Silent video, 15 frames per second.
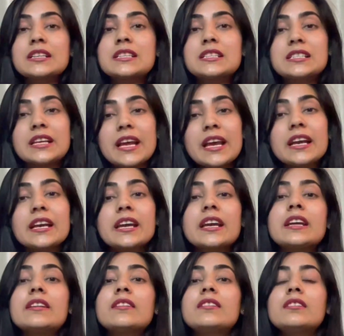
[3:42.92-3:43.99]
take
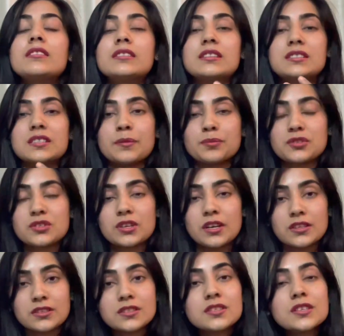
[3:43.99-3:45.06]
in the
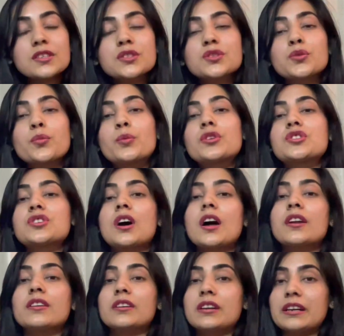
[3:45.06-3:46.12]
substances which
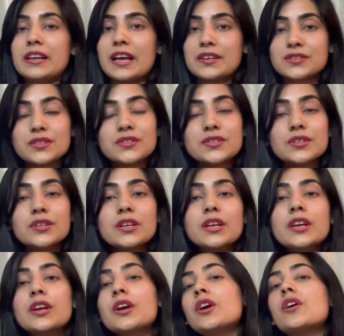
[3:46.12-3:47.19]
are
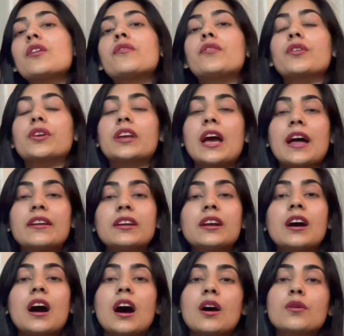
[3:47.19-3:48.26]
necessary for carrying
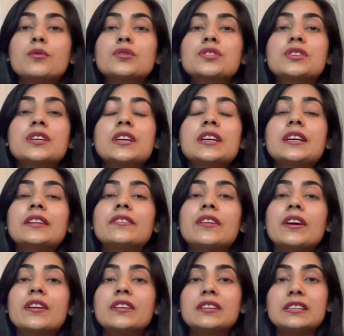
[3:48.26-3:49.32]
out
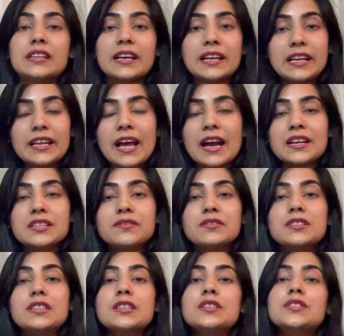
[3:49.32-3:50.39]
their daily
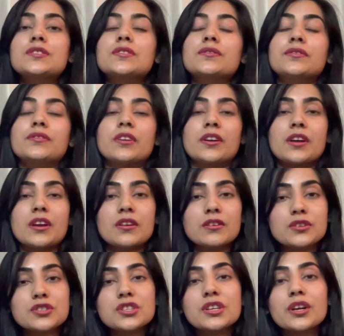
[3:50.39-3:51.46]
activities, their
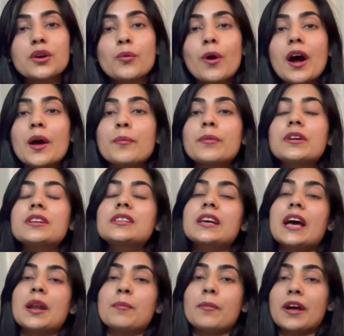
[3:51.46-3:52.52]
energy requirement
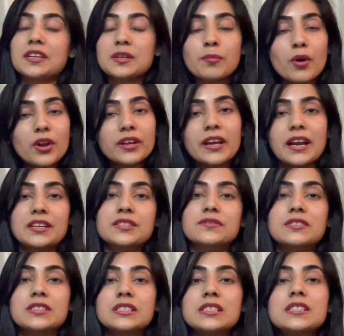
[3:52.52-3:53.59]
and metabolic
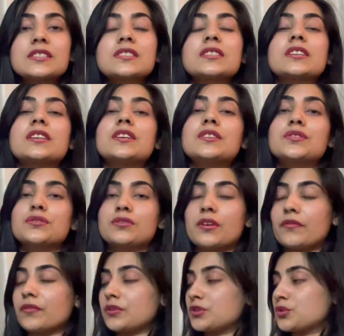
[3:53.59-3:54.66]
activities is
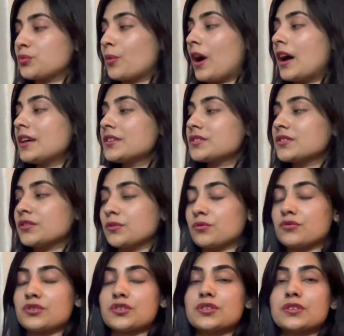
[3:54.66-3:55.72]
referred to as
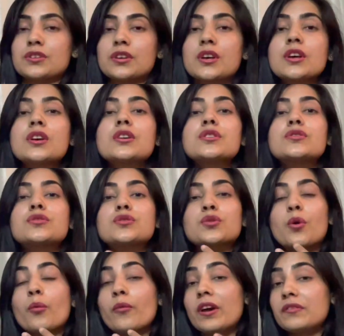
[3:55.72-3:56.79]
nutrition.
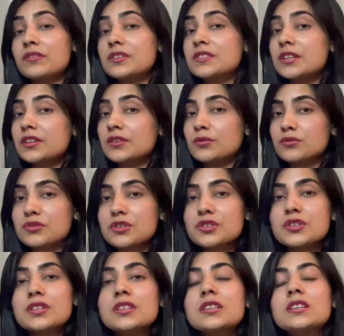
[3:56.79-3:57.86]
So when we say
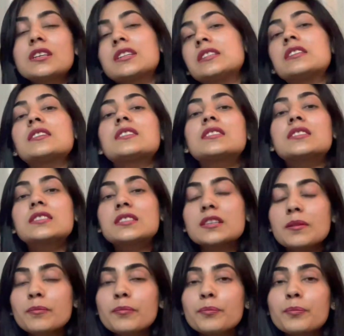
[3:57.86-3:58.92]
nutrition, the
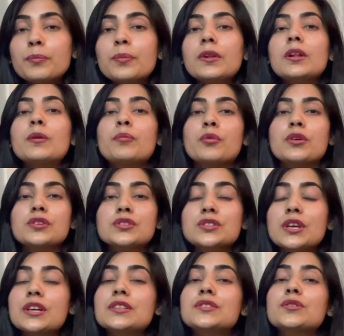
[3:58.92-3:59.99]
simple process